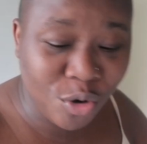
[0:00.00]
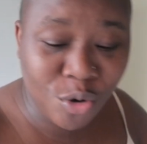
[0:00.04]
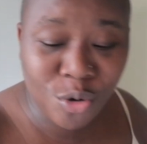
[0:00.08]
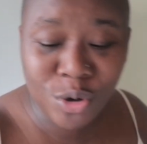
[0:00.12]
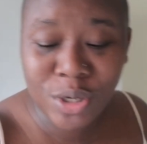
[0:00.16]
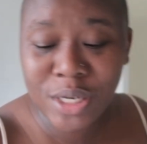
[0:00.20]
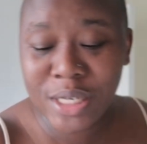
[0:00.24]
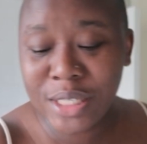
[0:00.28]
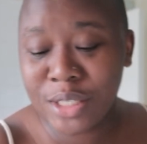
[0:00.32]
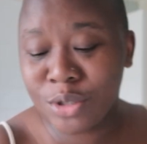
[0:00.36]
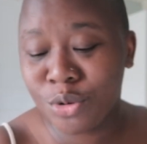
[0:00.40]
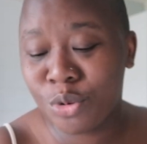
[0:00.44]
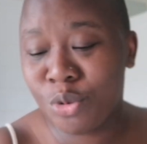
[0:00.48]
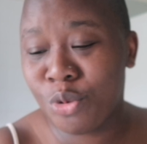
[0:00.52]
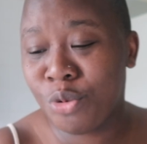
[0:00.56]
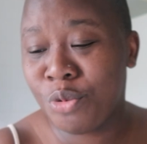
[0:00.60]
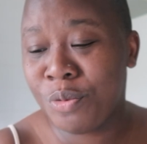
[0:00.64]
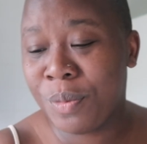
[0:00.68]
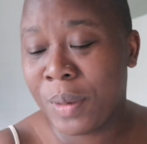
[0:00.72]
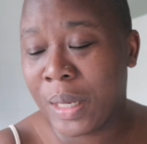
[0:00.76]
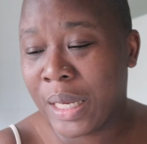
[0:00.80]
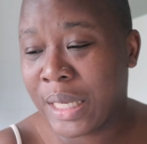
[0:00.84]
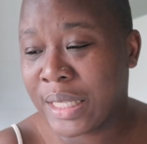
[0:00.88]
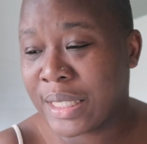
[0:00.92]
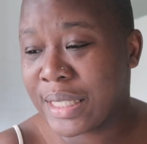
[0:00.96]
All his
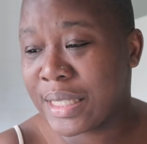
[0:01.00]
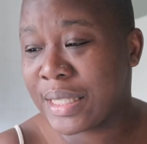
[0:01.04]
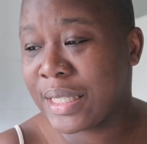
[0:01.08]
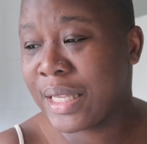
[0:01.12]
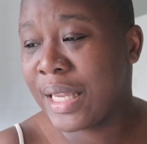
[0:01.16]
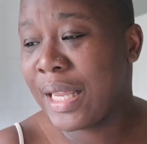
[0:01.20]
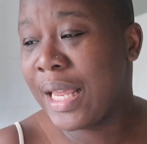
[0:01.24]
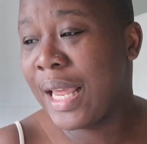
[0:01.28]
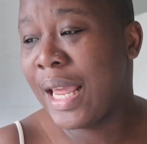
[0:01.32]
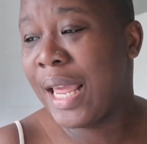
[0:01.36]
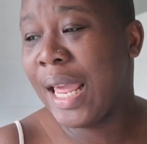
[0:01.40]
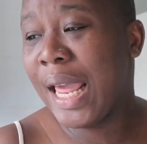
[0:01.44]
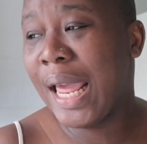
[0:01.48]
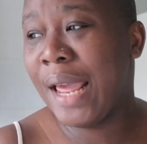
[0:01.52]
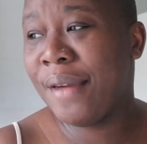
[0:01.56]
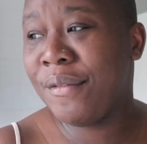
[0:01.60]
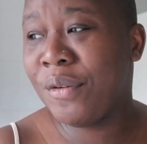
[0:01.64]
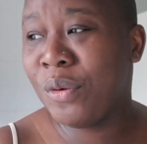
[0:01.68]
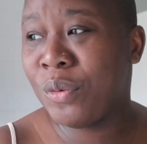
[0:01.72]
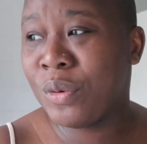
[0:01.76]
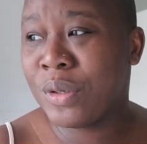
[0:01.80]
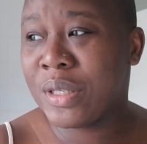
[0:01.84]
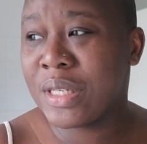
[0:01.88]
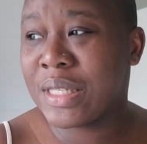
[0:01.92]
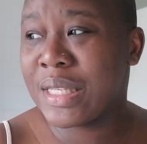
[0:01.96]
schoolmates, everyone